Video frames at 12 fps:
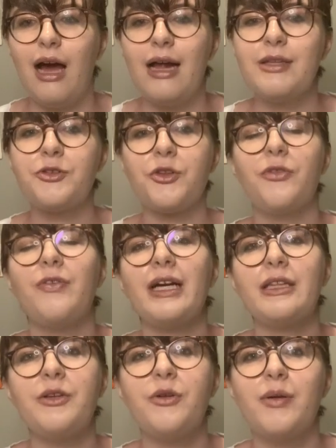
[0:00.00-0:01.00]
And so the
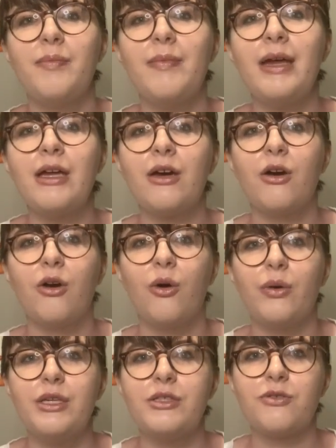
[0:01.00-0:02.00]
fact that you can make a
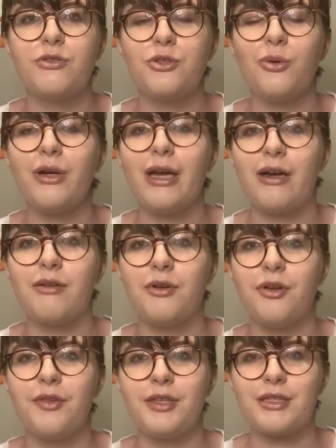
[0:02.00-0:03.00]
cohesive story out of
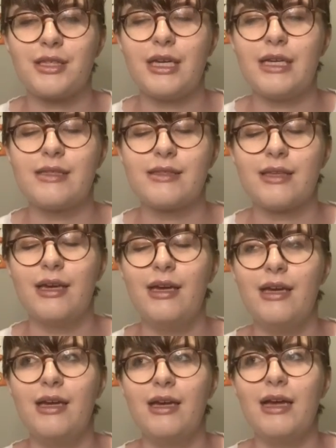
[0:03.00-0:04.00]
all this is
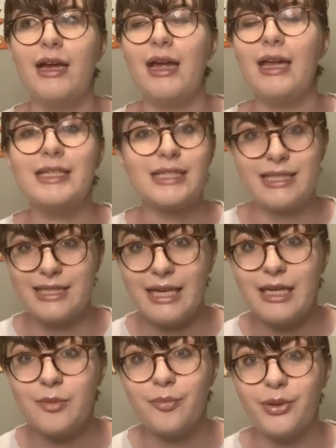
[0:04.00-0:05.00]

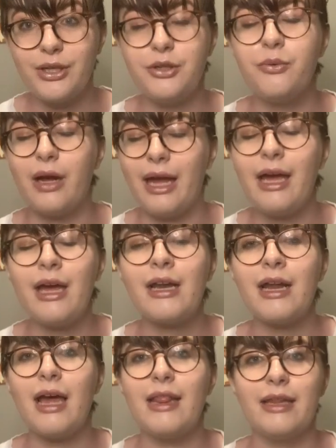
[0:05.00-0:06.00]
insane, but you
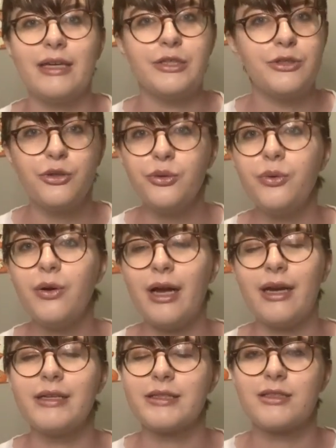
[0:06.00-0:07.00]
can and they do,
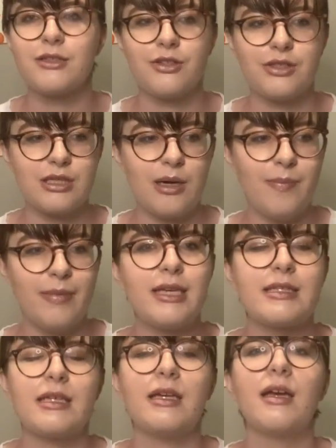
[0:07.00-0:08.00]
and it's just
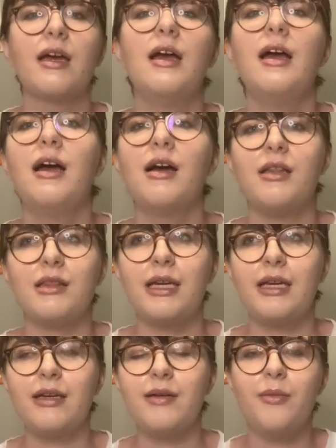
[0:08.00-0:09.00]
amazing.
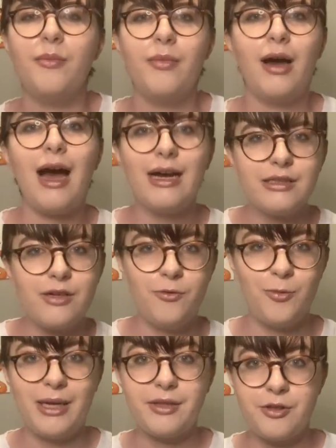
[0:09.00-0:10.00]
Like, I
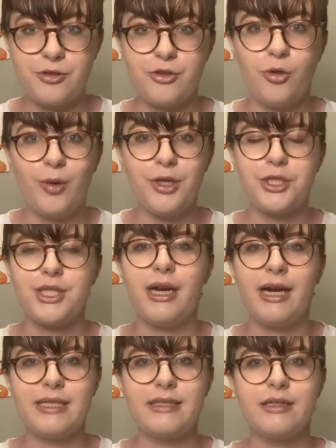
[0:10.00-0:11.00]
loved Balance so much that
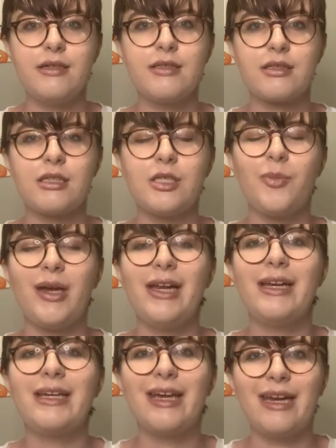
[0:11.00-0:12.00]
I seriously
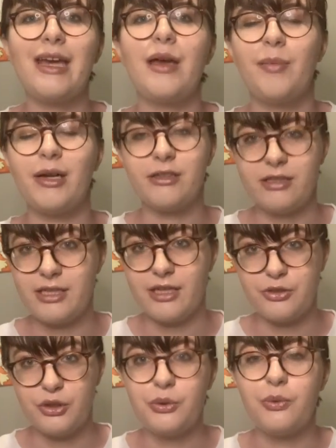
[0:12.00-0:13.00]
debated getting a Balance
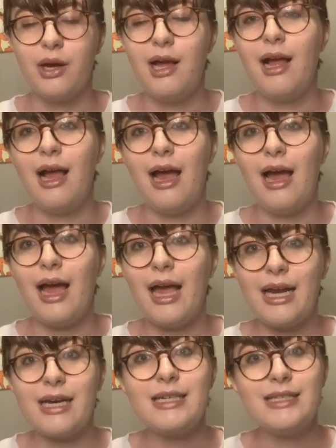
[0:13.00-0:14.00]
tattoo,
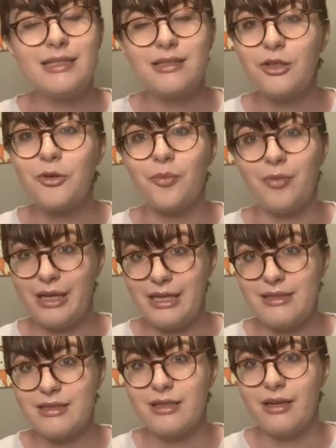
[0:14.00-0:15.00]
and I still
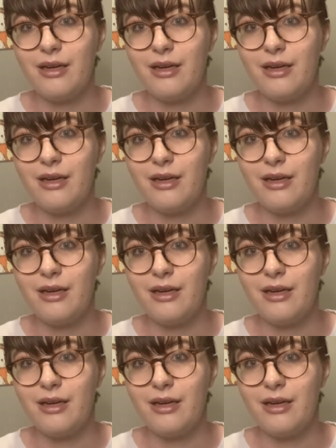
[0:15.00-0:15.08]
might.